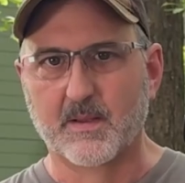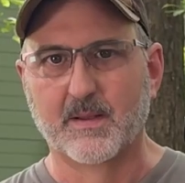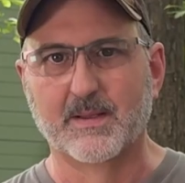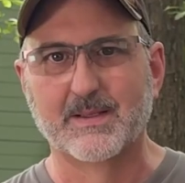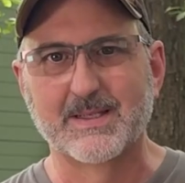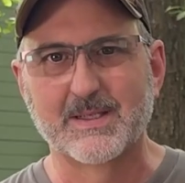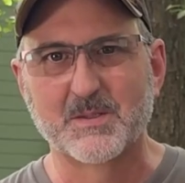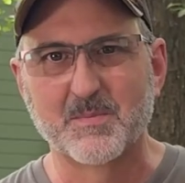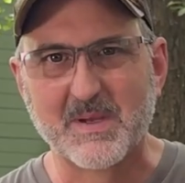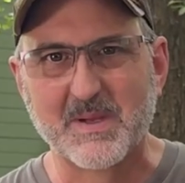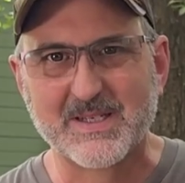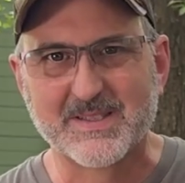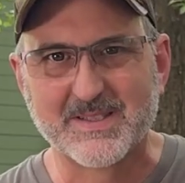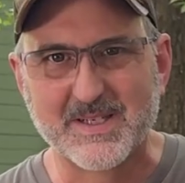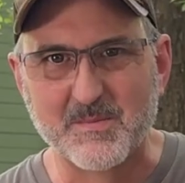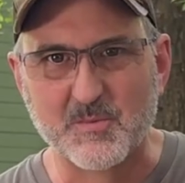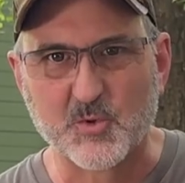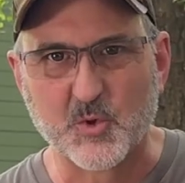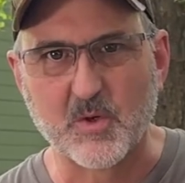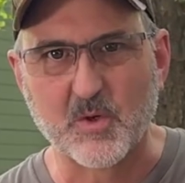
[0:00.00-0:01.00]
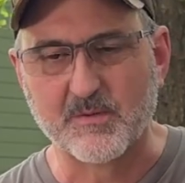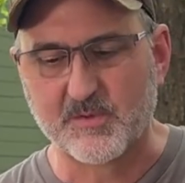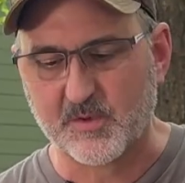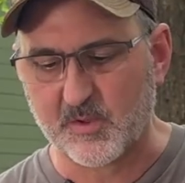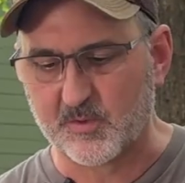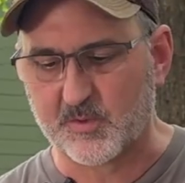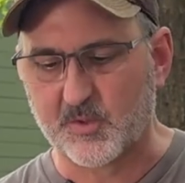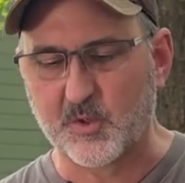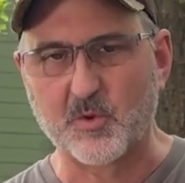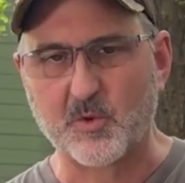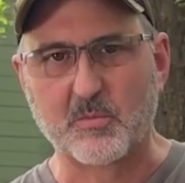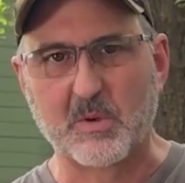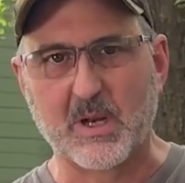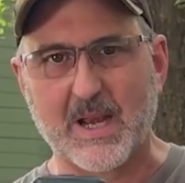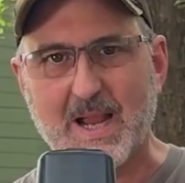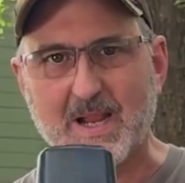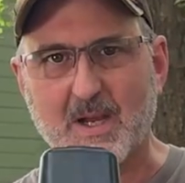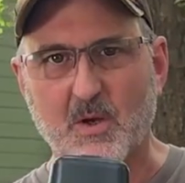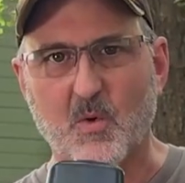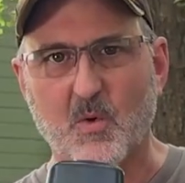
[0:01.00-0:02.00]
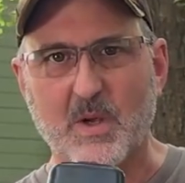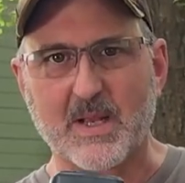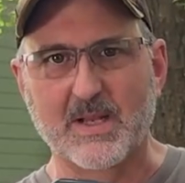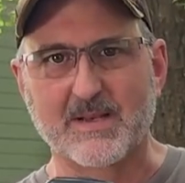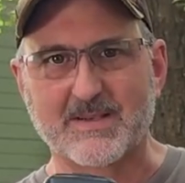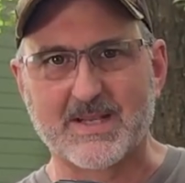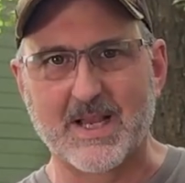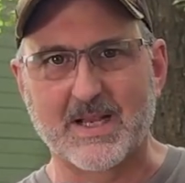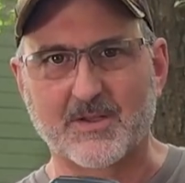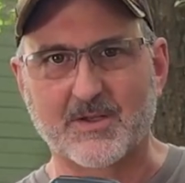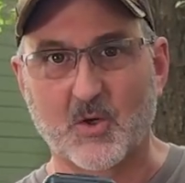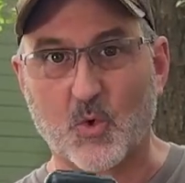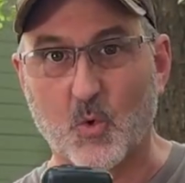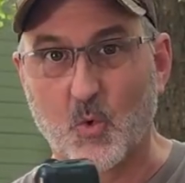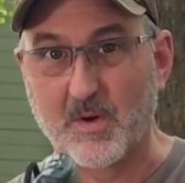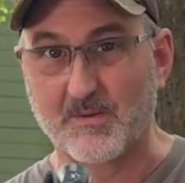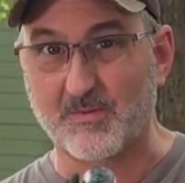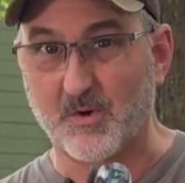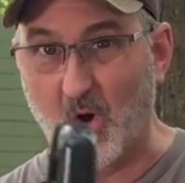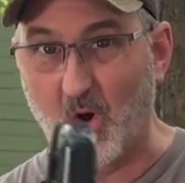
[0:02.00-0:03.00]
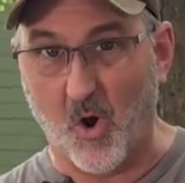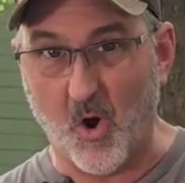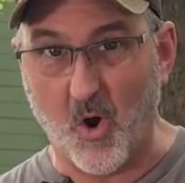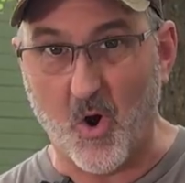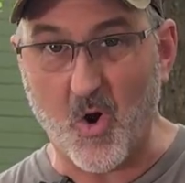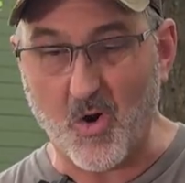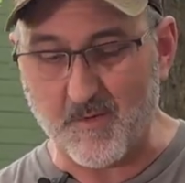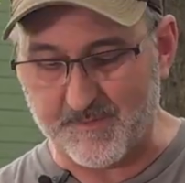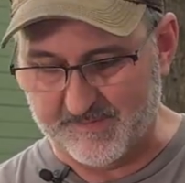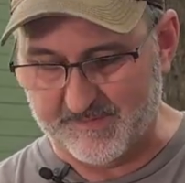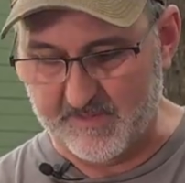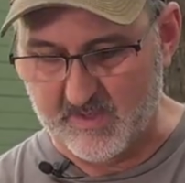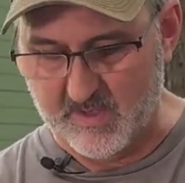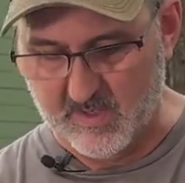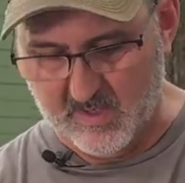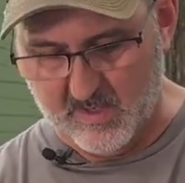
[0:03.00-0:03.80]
This may seem trivial too, but I go ahead and take the quiver off,